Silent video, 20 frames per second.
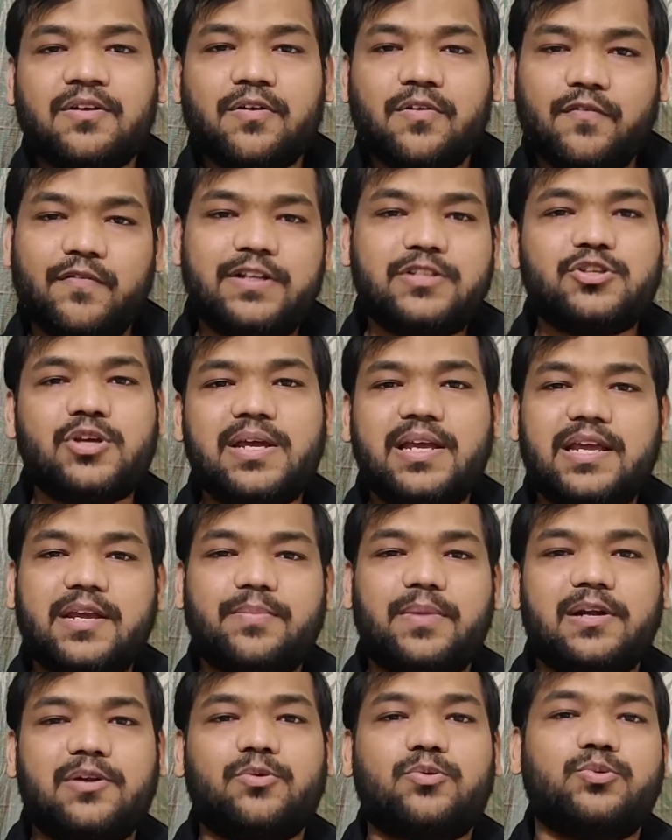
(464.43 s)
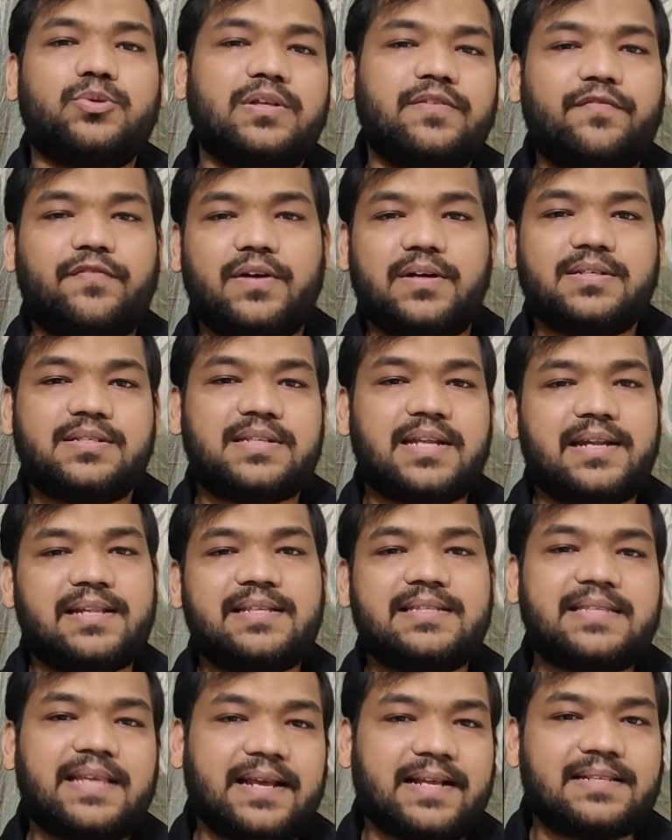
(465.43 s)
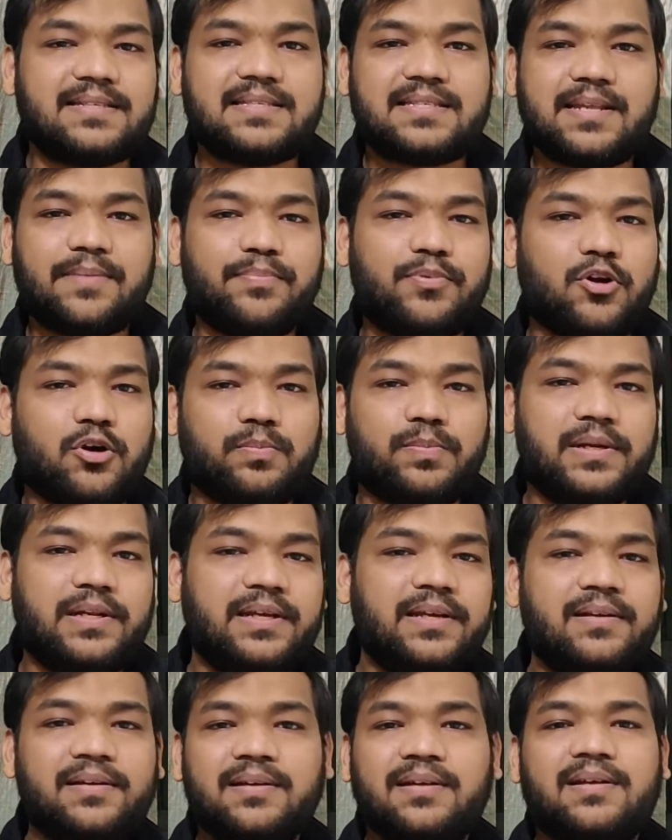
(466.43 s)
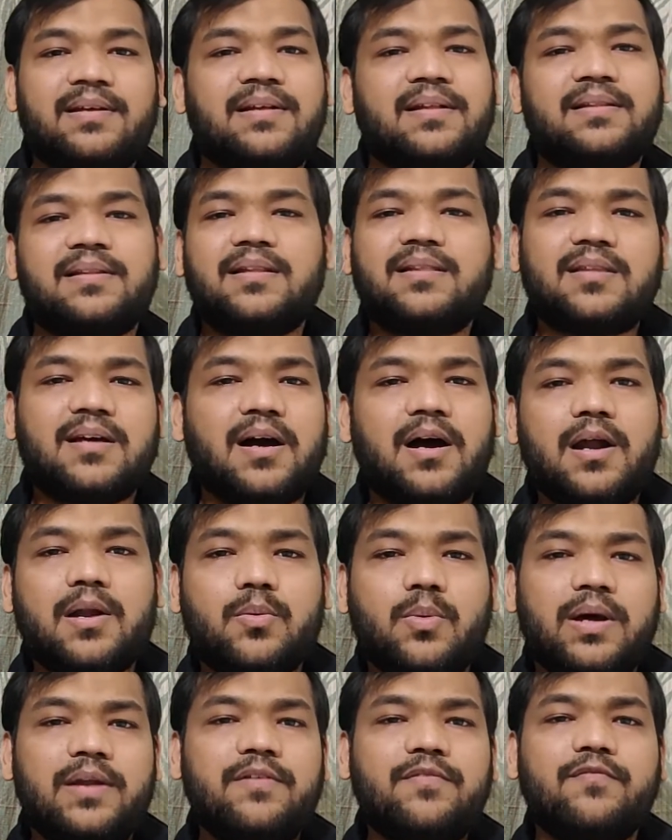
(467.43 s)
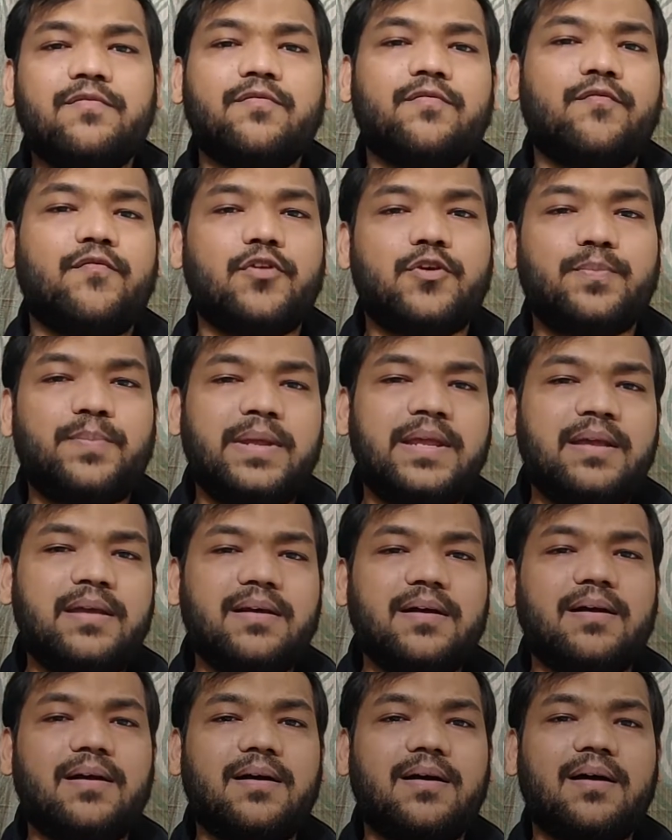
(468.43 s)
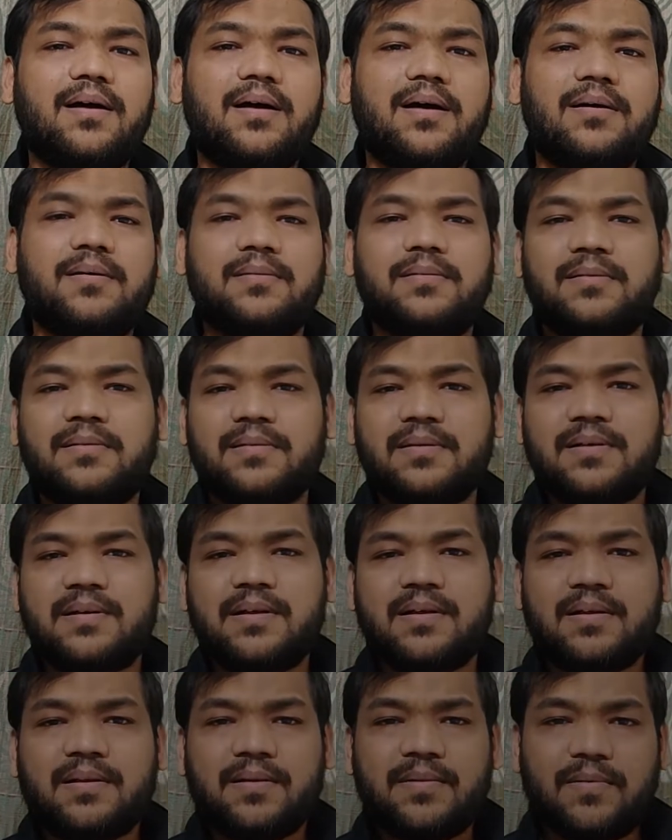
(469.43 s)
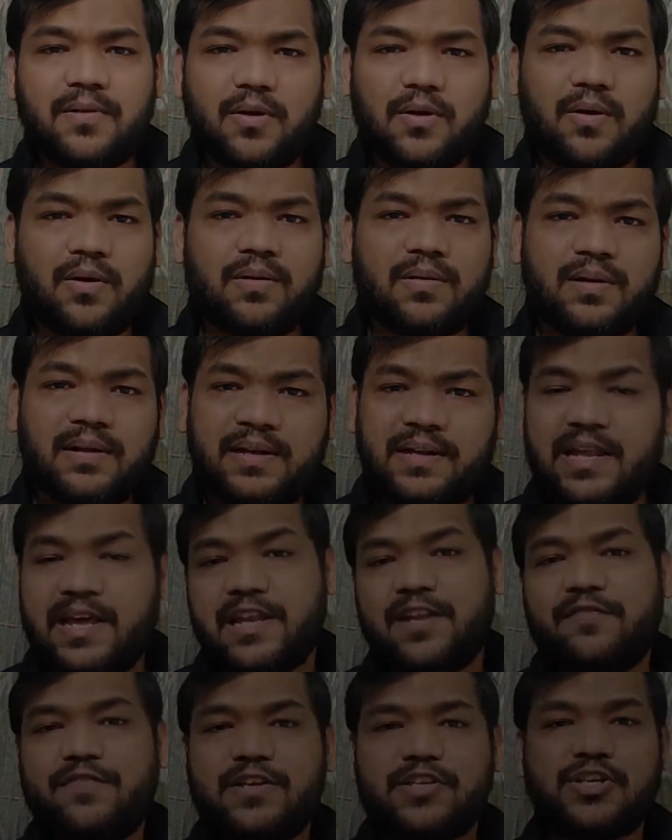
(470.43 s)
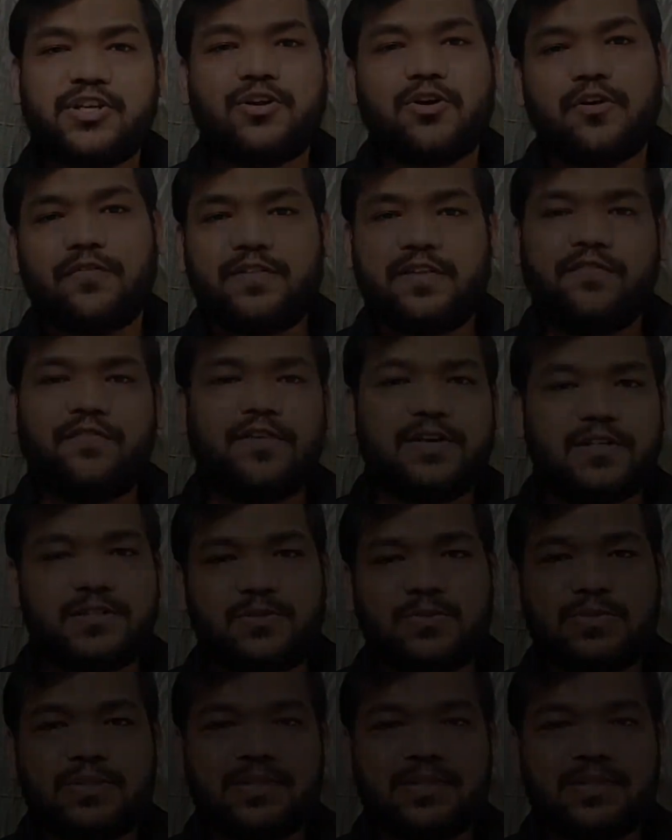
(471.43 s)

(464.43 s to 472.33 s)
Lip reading: Once you are able to do the first and the second step properly, the third one would be a derivation of the first two